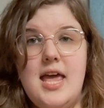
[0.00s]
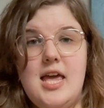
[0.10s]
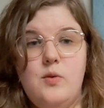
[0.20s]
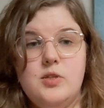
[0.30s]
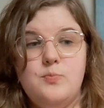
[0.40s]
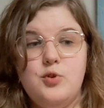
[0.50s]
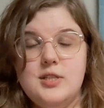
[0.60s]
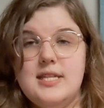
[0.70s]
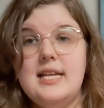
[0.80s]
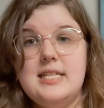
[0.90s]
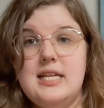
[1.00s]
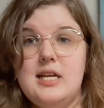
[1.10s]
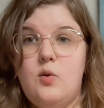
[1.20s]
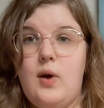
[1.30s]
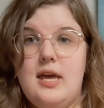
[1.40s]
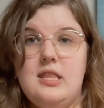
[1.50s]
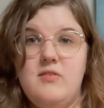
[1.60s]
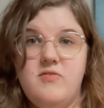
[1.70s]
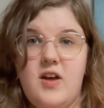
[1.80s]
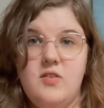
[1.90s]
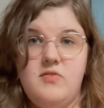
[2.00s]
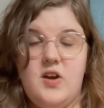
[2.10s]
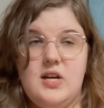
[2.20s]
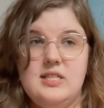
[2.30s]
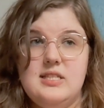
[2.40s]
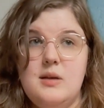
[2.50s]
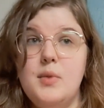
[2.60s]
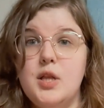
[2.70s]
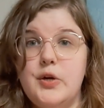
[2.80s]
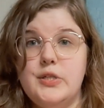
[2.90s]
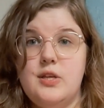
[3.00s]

It was presented in a way that felt very similar to